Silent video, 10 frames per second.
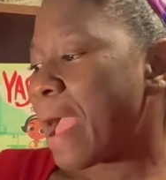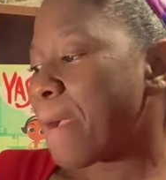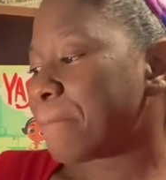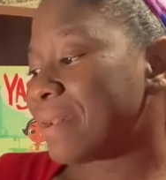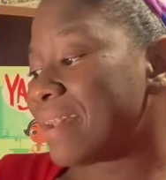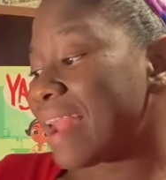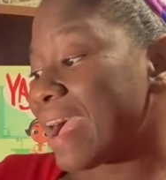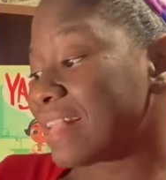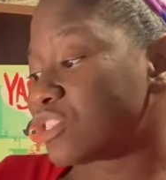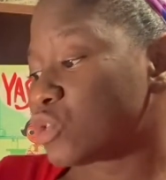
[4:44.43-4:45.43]

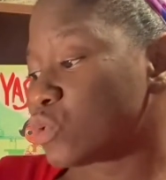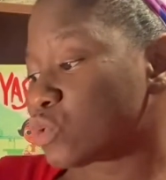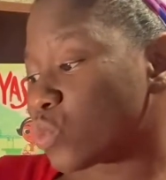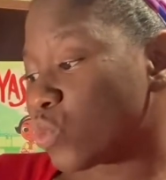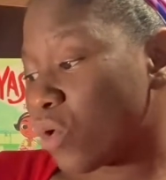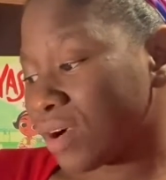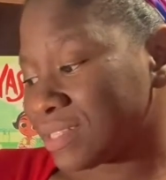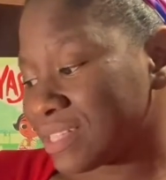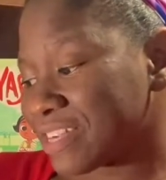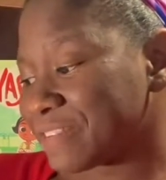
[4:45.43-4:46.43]
Plants use
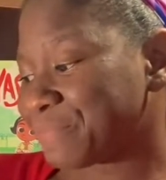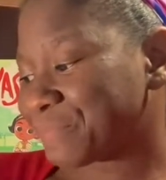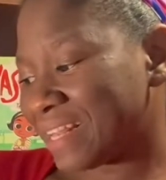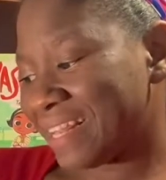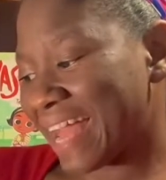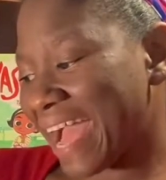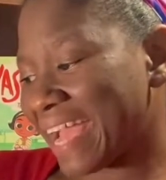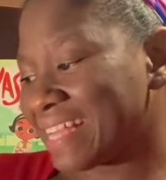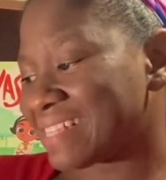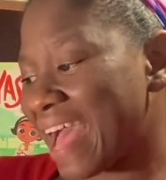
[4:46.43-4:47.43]
water,
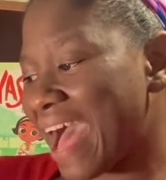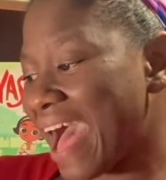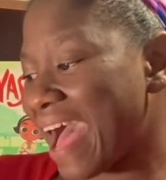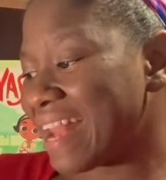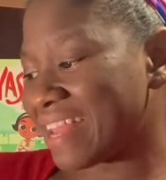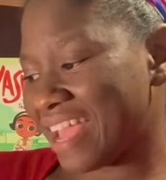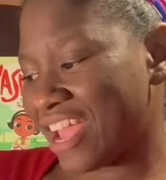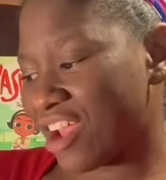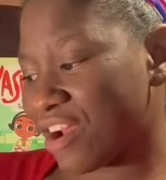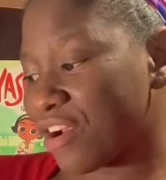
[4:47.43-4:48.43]
light, and
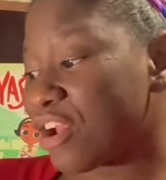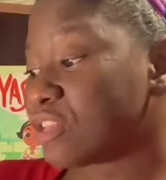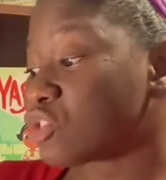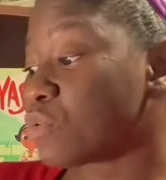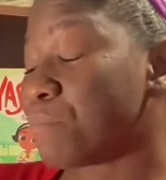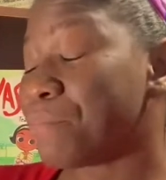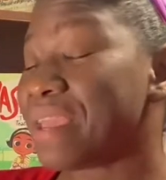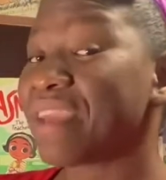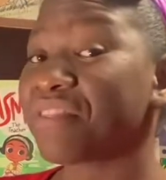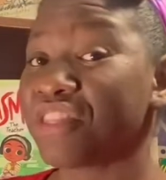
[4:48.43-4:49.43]
air to
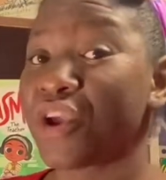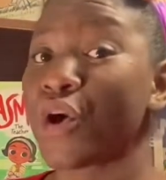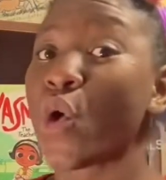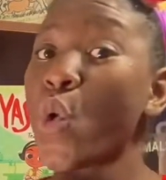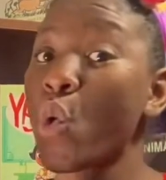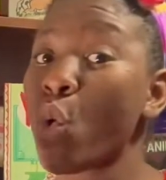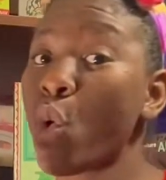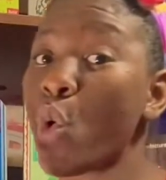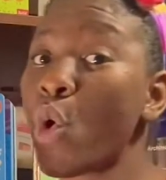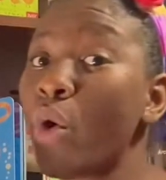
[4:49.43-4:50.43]
make their
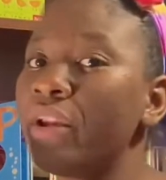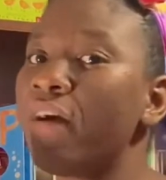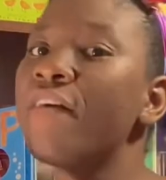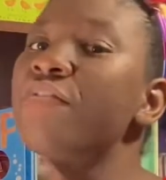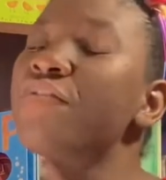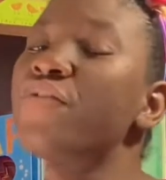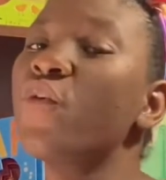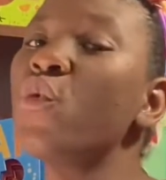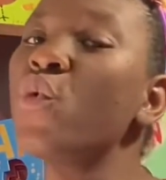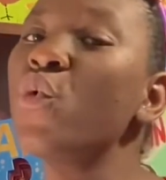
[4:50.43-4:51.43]
own
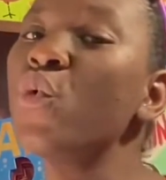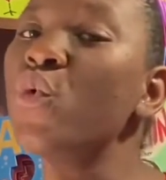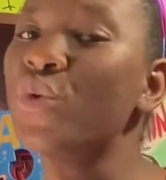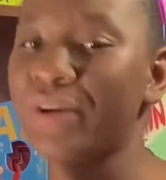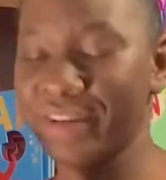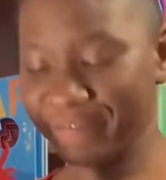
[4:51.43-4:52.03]
food.